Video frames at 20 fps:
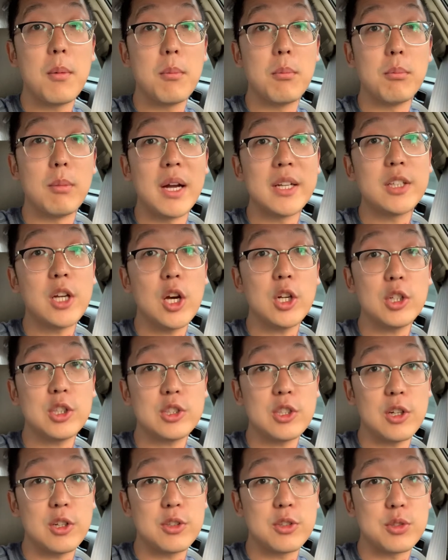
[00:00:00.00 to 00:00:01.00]
My daughter
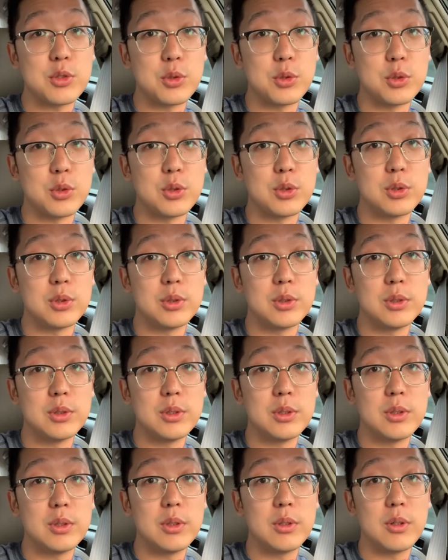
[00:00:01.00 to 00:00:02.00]
started school
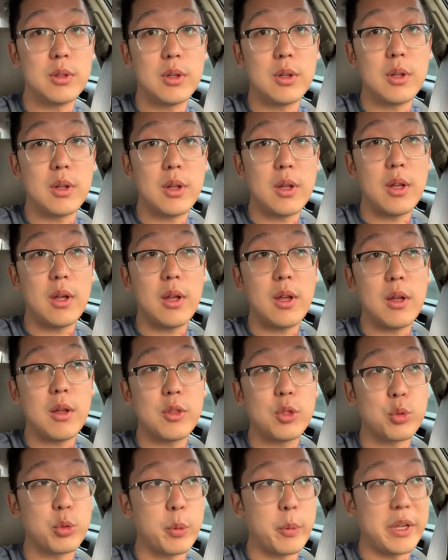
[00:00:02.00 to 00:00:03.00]

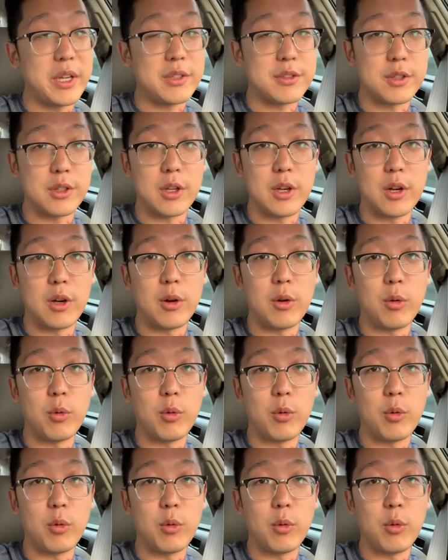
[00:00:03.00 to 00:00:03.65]
3 weeks ago.